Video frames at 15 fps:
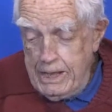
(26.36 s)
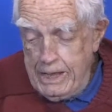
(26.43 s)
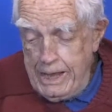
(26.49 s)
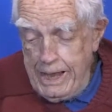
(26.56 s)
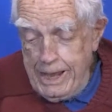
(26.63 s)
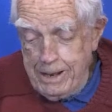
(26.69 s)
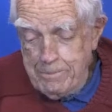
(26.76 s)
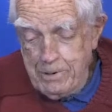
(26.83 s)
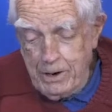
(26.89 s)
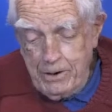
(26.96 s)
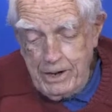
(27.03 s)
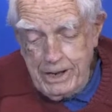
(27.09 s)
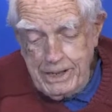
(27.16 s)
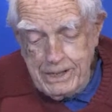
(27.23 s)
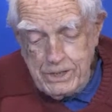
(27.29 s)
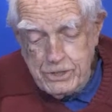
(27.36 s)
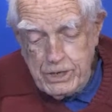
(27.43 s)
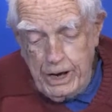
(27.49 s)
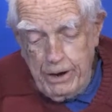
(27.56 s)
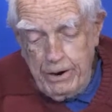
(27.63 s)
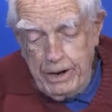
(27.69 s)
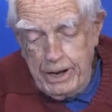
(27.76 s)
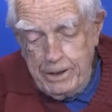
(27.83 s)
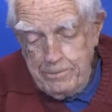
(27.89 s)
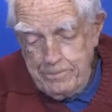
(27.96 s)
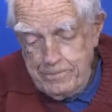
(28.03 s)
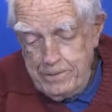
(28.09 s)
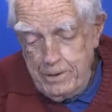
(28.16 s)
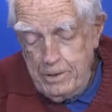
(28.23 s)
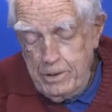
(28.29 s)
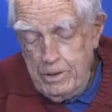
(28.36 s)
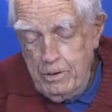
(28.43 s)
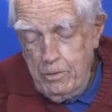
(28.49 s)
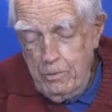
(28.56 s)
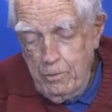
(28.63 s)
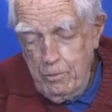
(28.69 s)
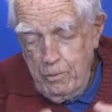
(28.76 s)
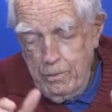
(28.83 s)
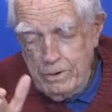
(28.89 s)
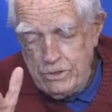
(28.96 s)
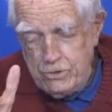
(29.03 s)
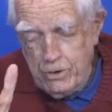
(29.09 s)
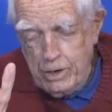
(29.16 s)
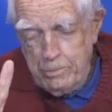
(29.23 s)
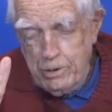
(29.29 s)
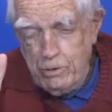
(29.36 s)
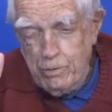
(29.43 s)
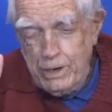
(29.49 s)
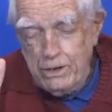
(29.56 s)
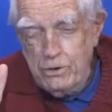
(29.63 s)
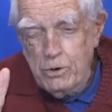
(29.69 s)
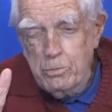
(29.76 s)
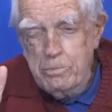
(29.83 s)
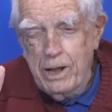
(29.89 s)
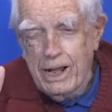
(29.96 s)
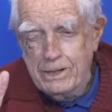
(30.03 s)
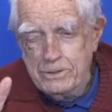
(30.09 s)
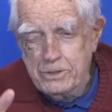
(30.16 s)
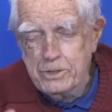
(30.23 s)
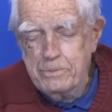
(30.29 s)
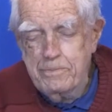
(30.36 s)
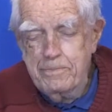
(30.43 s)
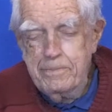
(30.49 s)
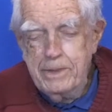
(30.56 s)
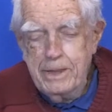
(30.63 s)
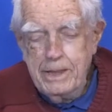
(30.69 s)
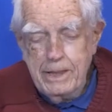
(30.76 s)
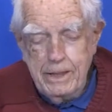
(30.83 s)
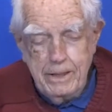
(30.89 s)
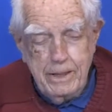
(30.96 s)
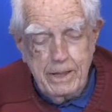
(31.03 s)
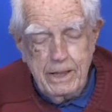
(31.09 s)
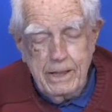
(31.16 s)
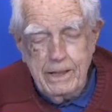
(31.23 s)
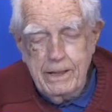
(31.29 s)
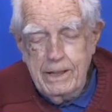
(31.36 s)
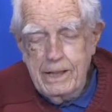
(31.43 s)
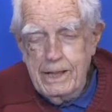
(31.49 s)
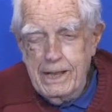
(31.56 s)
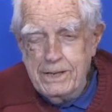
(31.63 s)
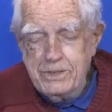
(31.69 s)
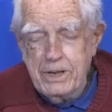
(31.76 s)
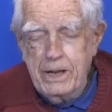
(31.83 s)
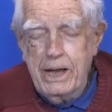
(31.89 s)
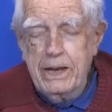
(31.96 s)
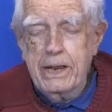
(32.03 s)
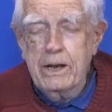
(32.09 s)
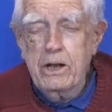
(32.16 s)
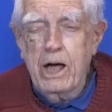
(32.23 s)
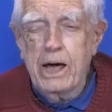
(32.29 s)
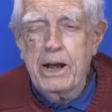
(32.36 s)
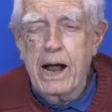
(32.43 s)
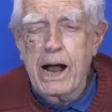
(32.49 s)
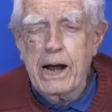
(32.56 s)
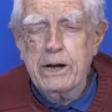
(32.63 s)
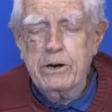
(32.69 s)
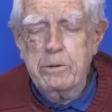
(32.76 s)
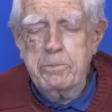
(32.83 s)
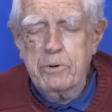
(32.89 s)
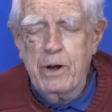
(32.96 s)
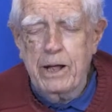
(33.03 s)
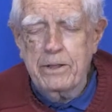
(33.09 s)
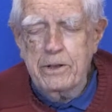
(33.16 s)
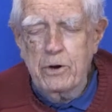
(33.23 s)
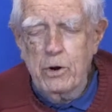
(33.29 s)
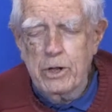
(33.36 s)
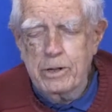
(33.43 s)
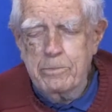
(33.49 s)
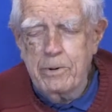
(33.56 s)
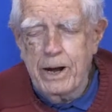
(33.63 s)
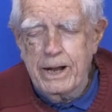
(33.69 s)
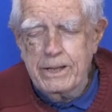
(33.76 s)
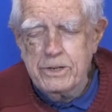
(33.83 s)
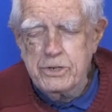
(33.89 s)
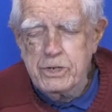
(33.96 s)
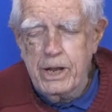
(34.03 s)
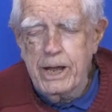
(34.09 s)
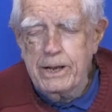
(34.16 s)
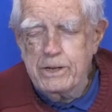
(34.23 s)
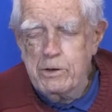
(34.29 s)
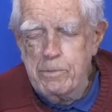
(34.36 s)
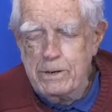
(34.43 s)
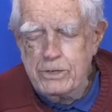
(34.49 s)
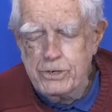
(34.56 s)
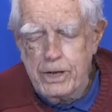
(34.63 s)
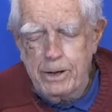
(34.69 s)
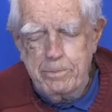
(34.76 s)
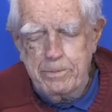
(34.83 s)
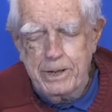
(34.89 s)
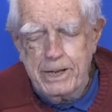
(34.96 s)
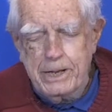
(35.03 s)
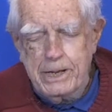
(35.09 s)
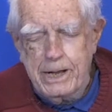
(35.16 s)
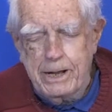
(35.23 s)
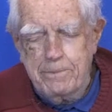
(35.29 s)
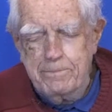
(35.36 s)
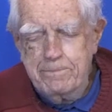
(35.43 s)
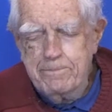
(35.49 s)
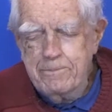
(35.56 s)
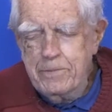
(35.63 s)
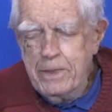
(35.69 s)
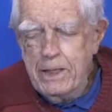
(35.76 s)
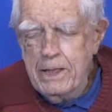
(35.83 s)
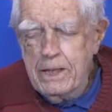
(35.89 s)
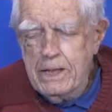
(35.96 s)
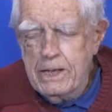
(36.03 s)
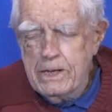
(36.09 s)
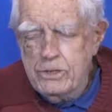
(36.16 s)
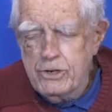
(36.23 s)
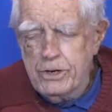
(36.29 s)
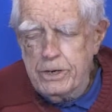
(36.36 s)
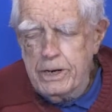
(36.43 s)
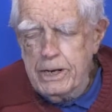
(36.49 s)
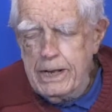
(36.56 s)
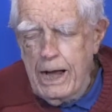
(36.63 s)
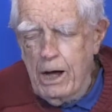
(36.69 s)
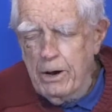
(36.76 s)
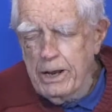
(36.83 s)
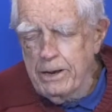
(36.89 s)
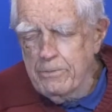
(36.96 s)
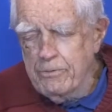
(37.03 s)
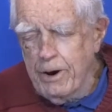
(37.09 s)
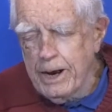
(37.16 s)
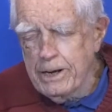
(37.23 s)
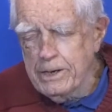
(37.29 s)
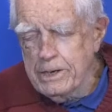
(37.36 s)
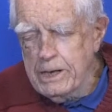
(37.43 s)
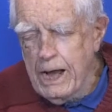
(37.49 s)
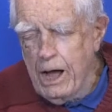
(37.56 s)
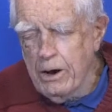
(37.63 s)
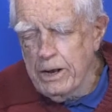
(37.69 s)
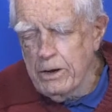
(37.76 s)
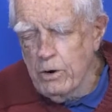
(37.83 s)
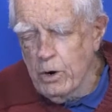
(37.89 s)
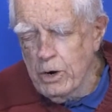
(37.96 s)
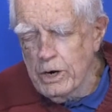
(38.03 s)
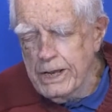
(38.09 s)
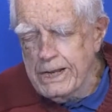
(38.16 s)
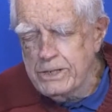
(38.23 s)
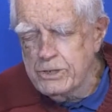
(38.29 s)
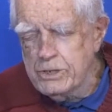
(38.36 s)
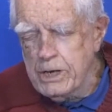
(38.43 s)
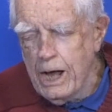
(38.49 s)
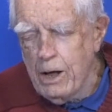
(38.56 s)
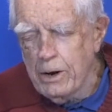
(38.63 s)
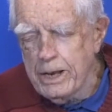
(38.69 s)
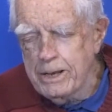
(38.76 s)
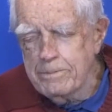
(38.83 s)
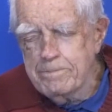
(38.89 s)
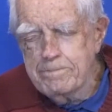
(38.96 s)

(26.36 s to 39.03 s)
And apparently, in this area, we were sort of between two belts as they got hit a lot harder up around the northern part of the state, especially up in uh, Chittenden County, Franklin County, Orleans County,